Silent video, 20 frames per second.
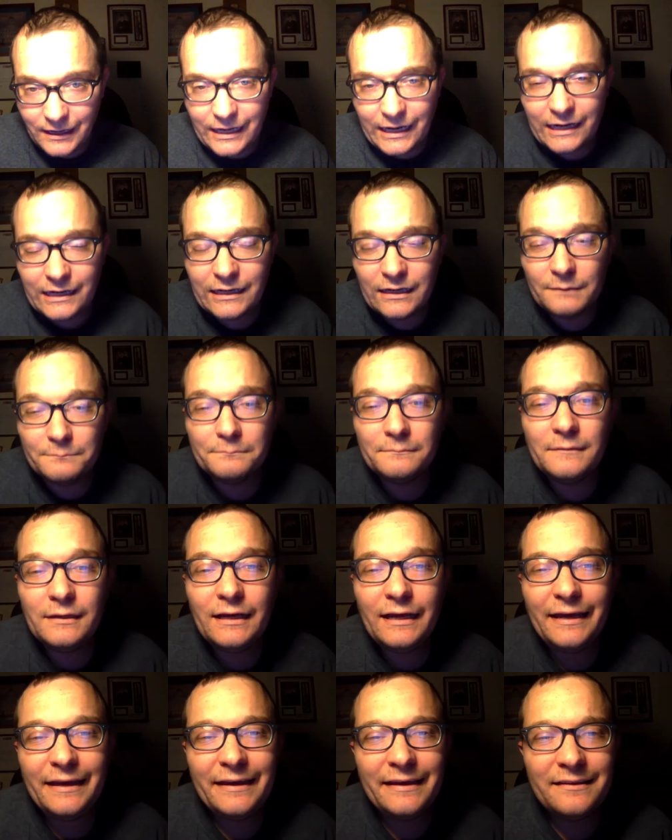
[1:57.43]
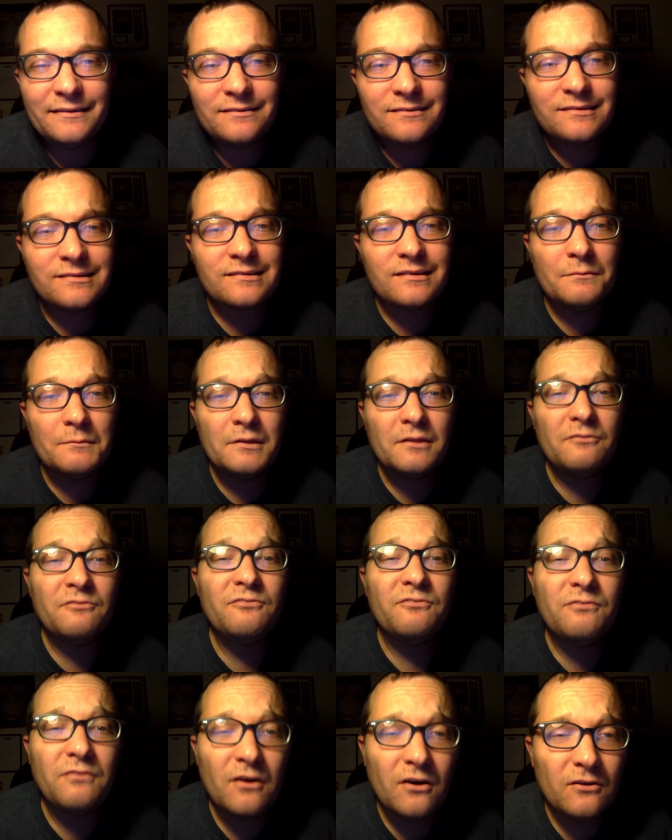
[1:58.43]
Um, and some of the
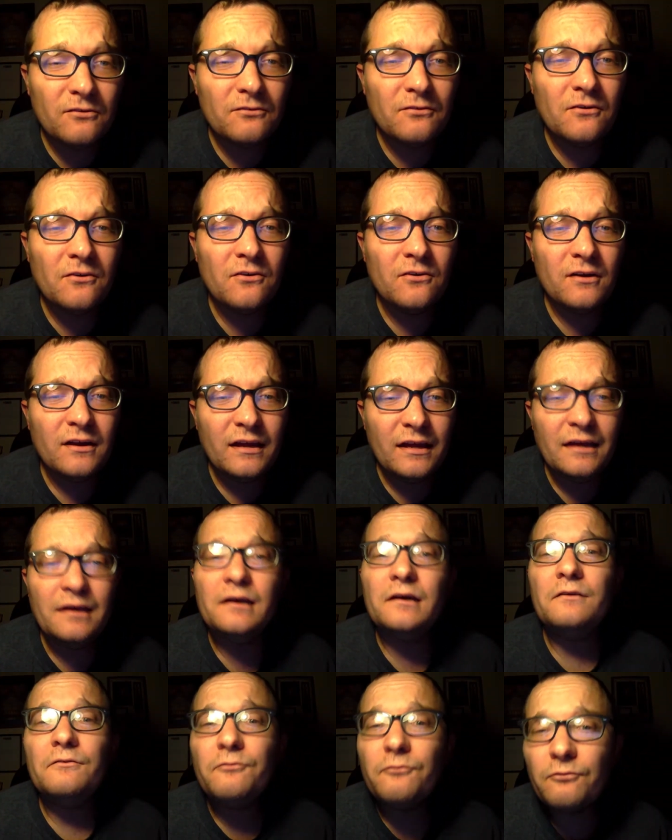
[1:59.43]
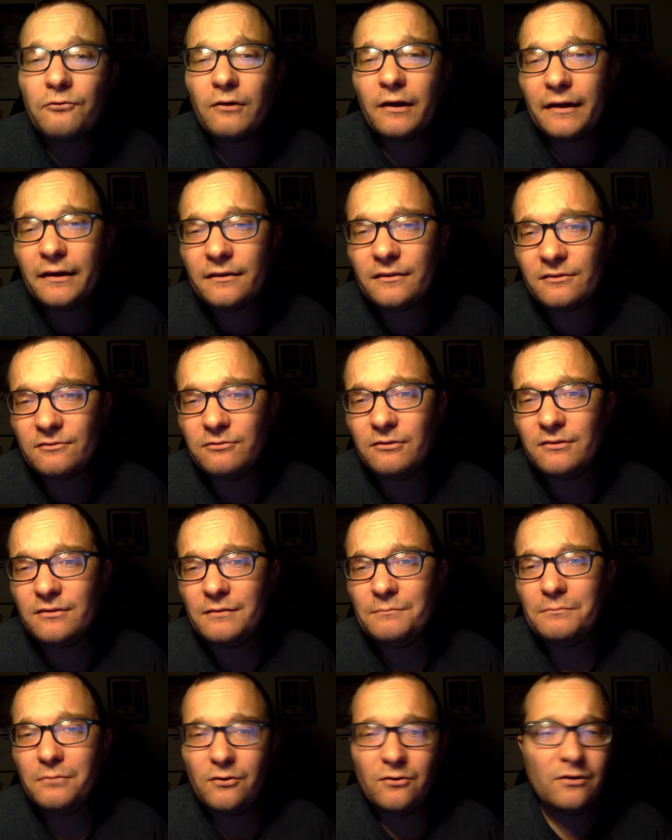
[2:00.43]
fervor in France was
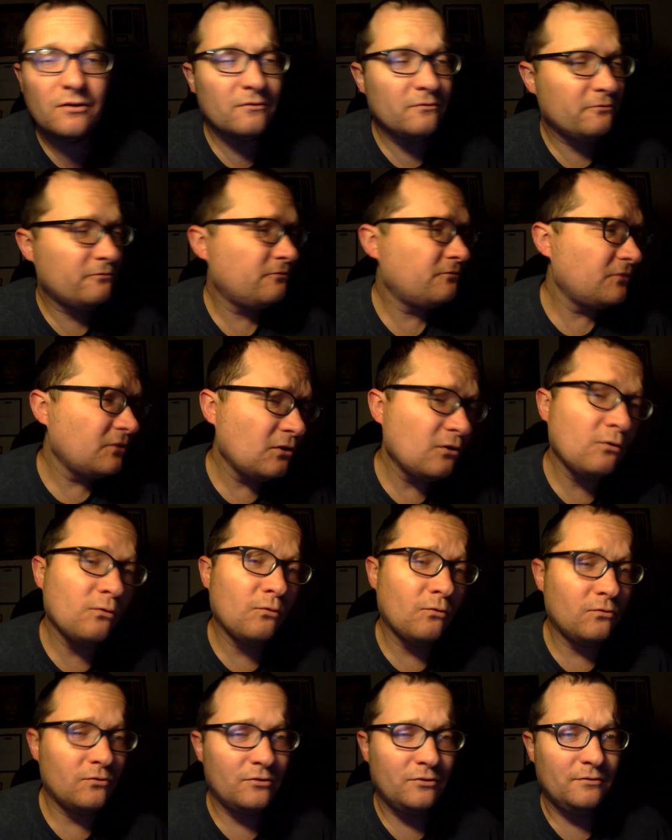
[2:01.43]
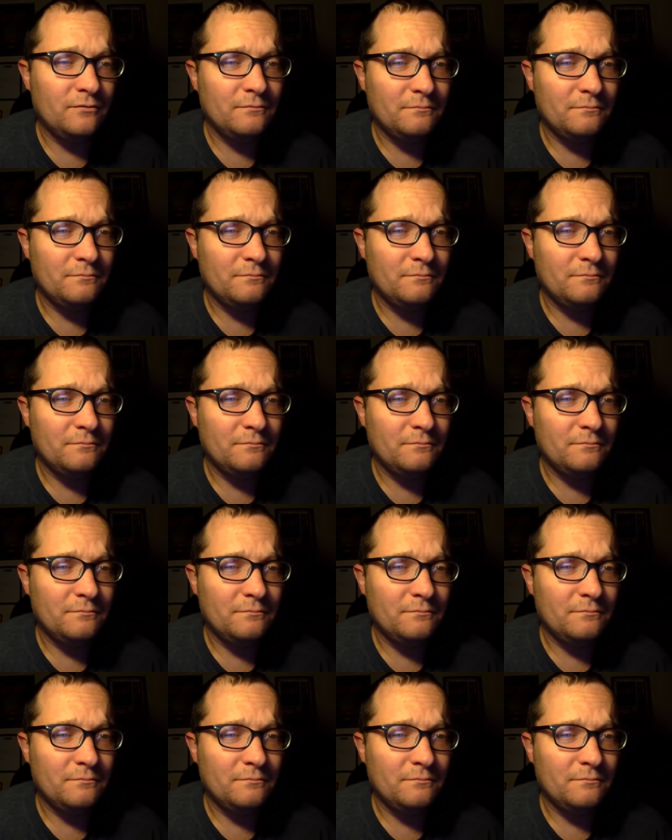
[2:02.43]
in part fueled